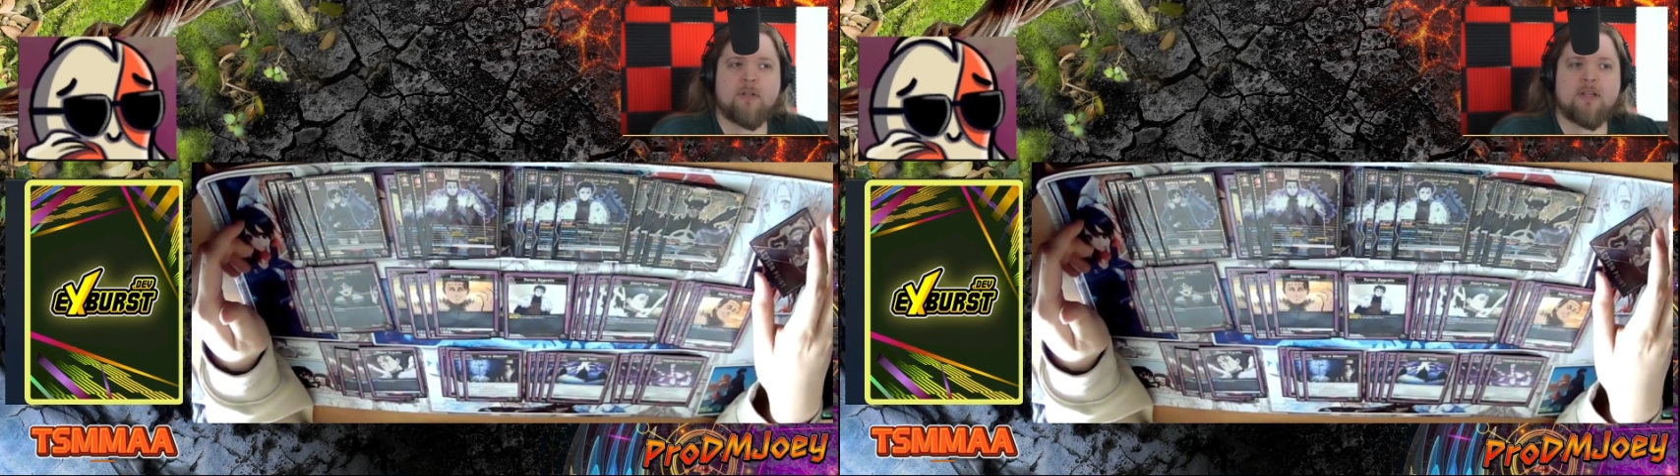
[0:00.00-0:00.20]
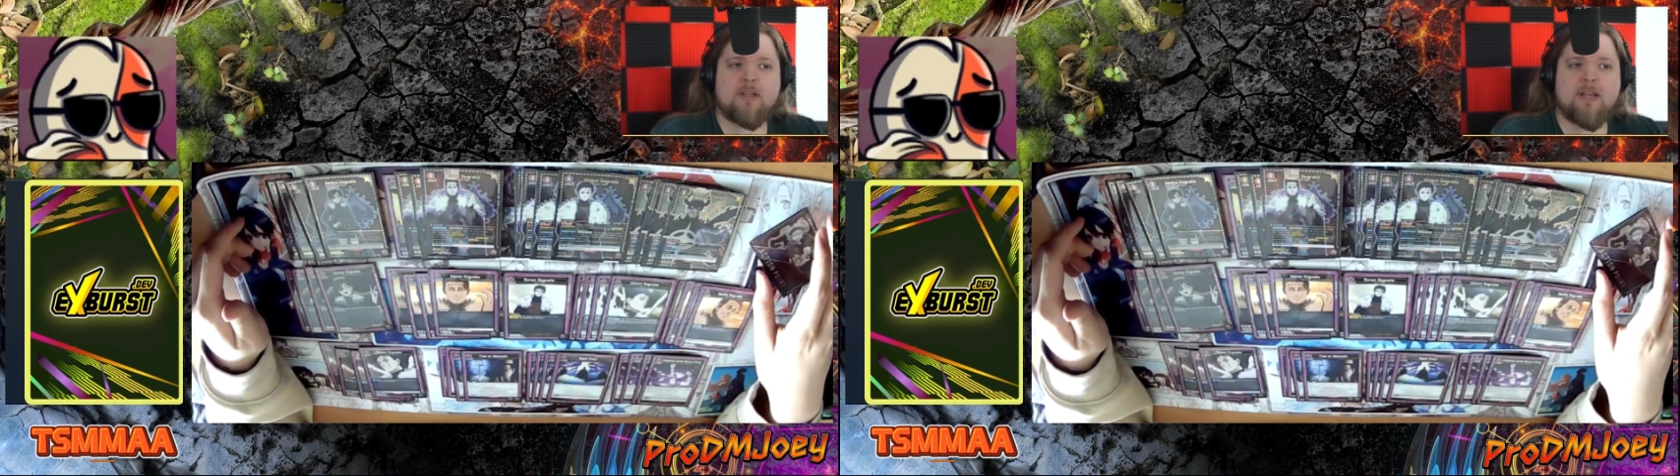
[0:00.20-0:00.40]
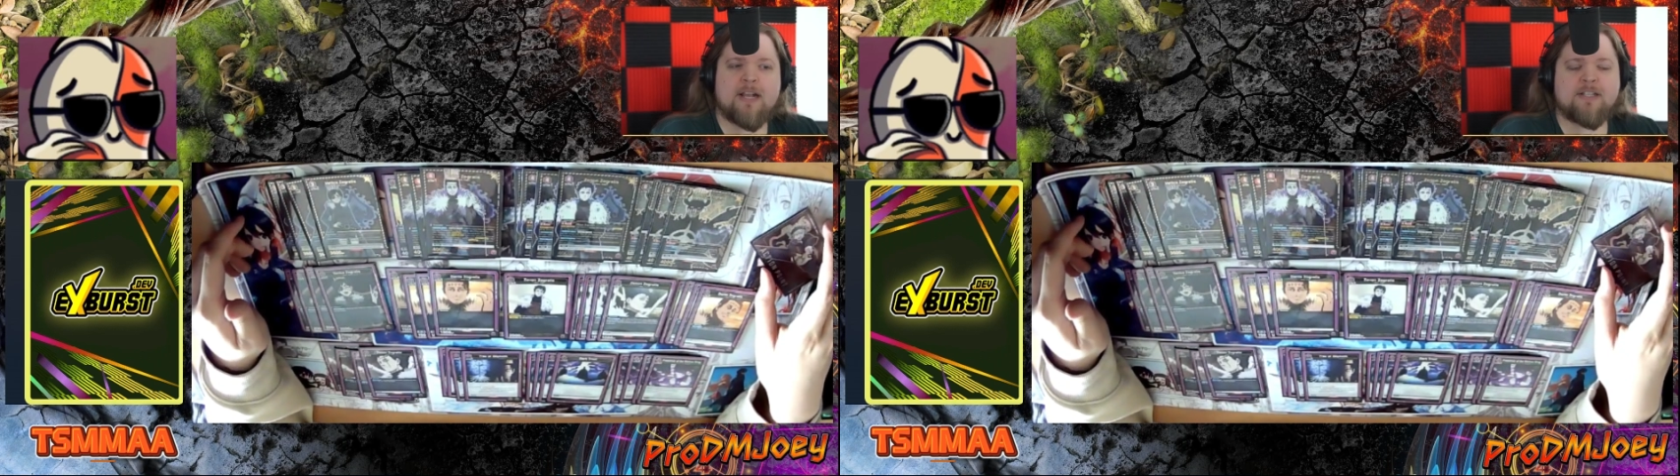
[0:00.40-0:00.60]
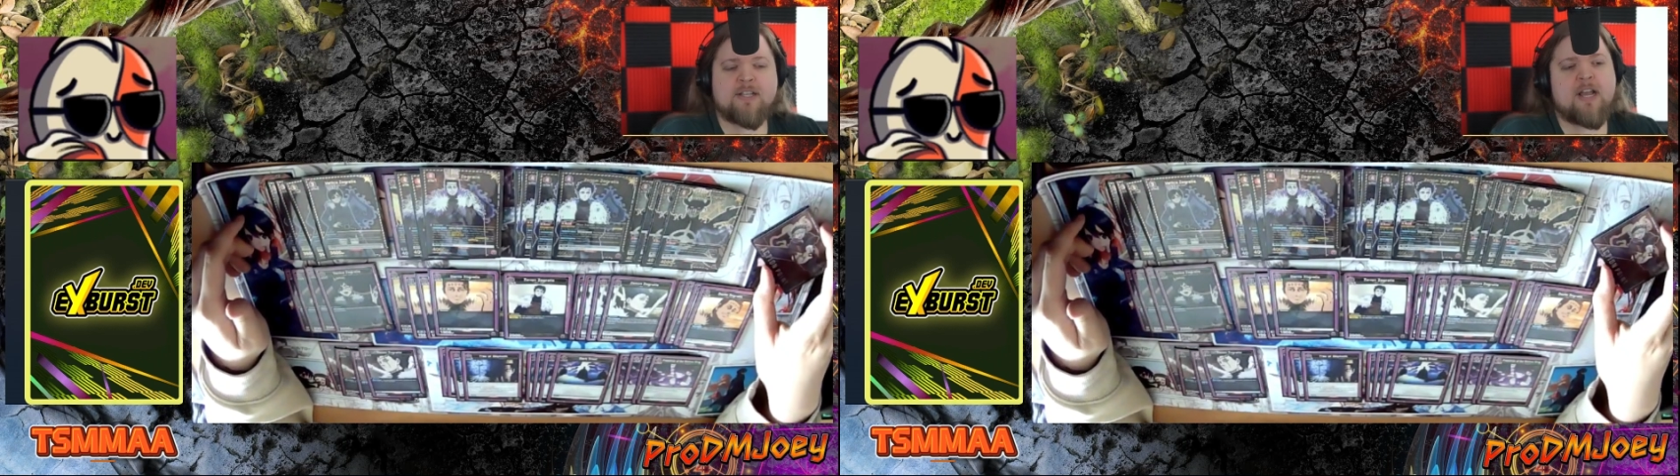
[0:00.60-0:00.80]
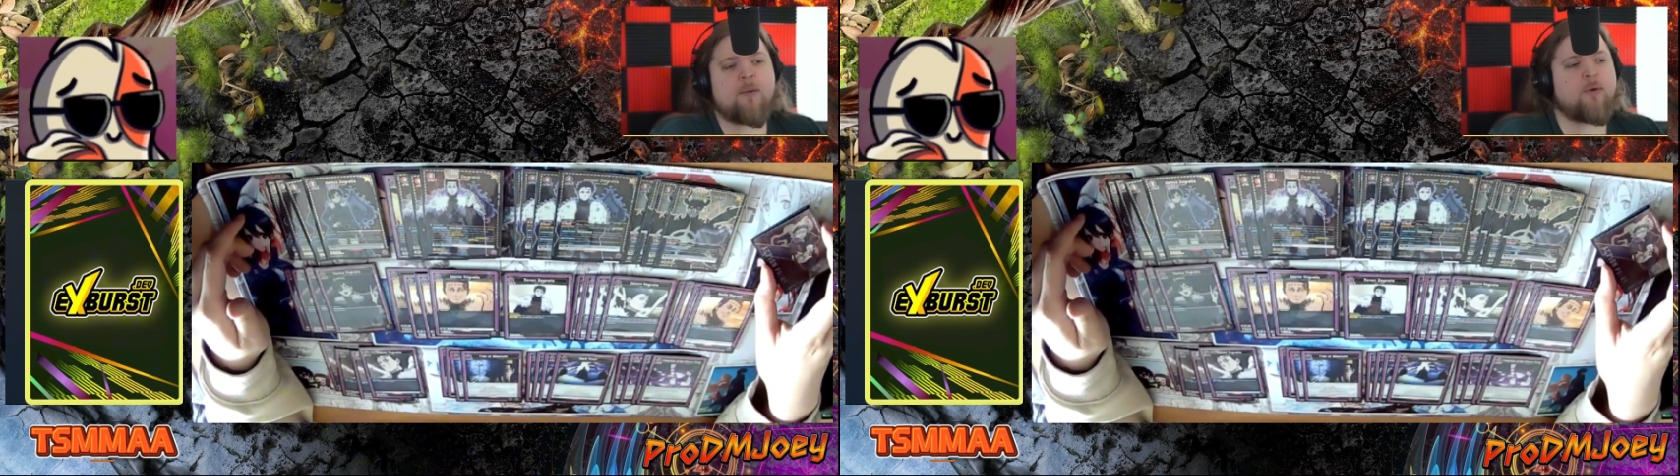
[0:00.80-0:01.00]
last
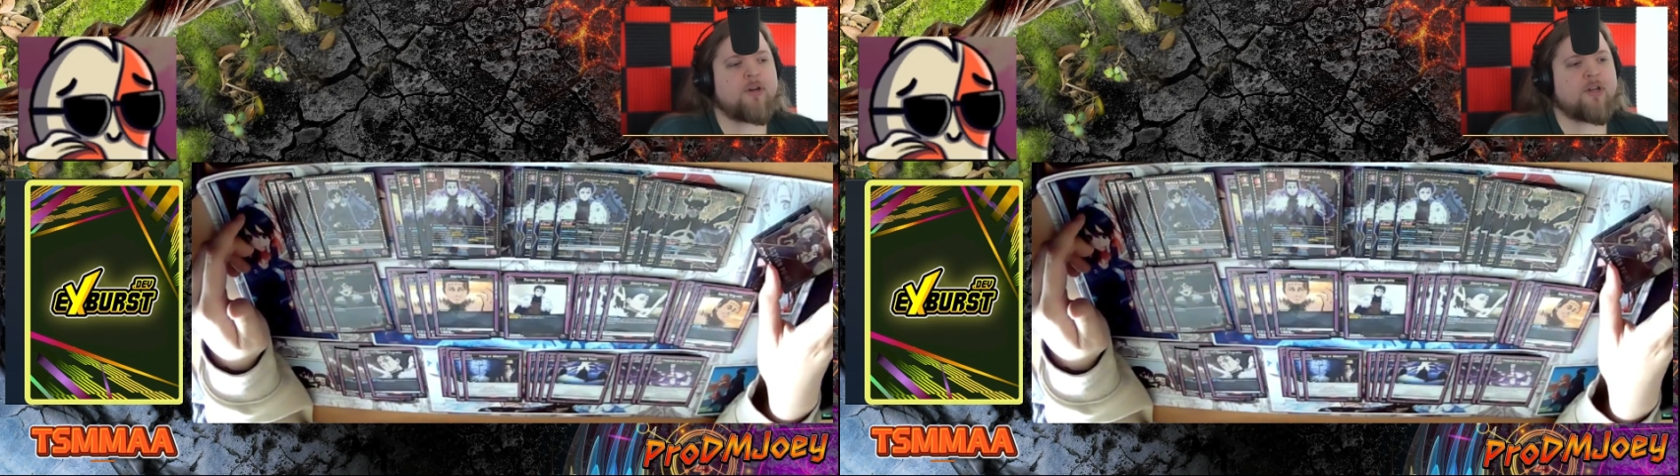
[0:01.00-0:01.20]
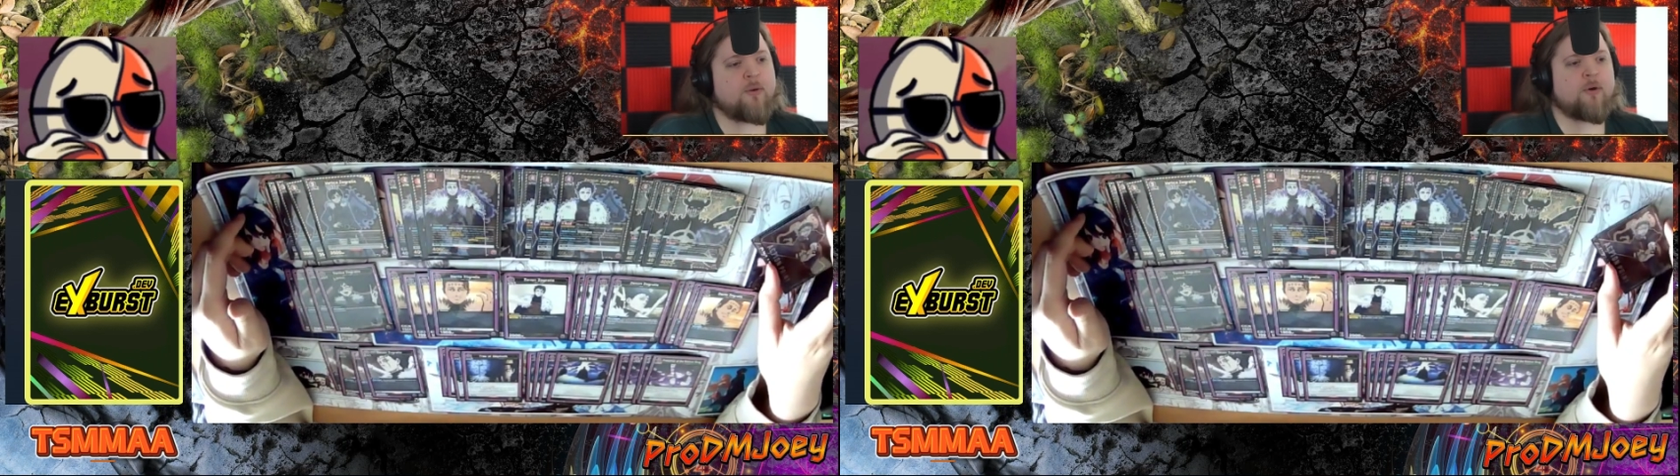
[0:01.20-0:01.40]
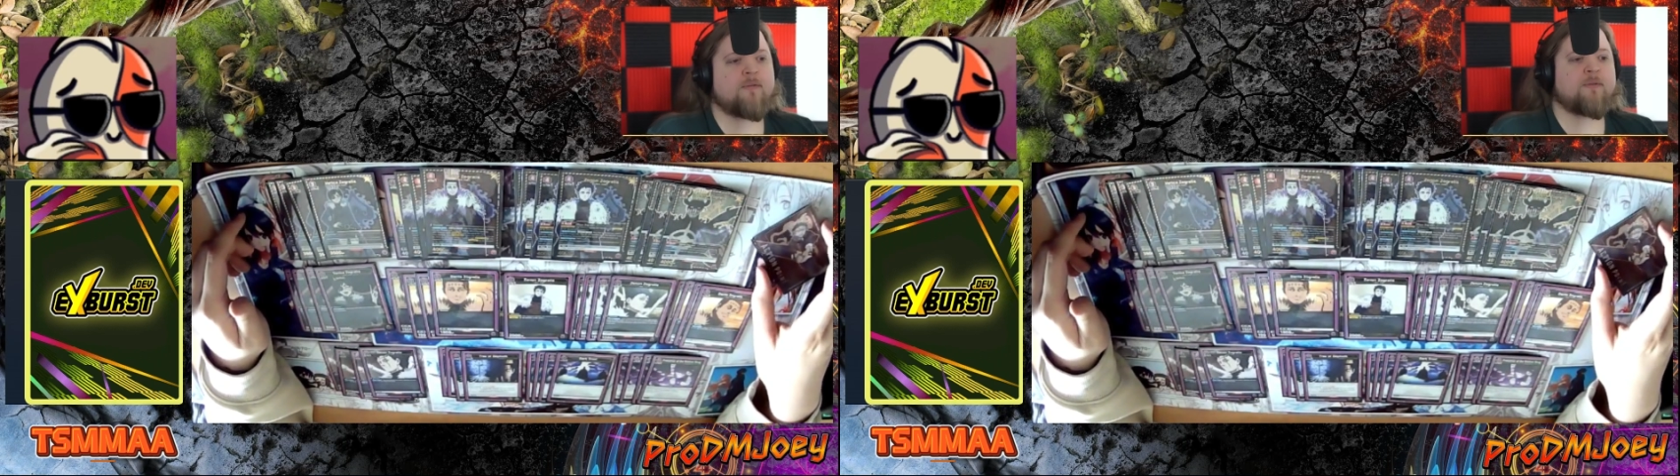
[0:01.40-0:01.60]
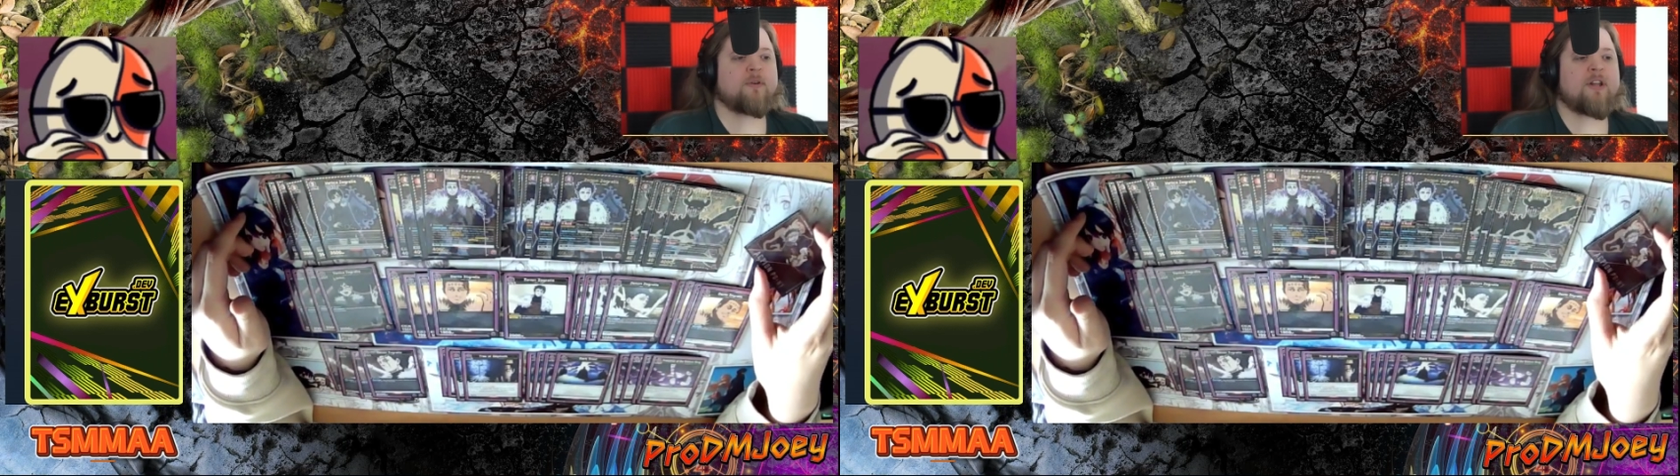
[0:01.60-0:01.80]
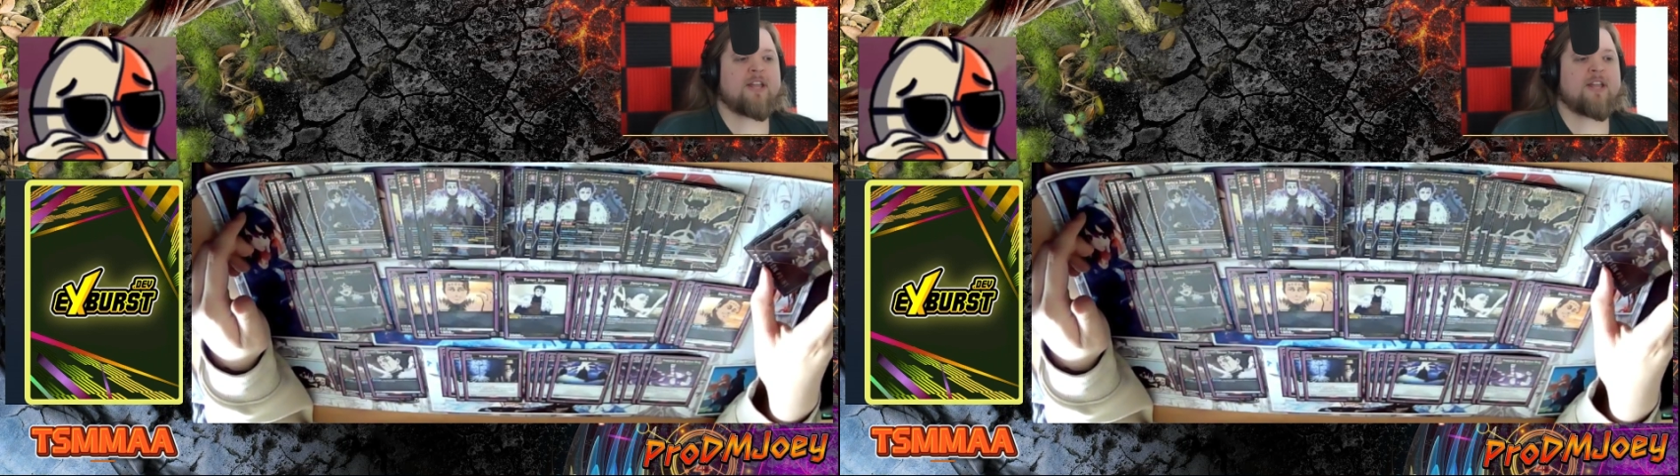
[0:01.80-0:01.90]
thing I want to go over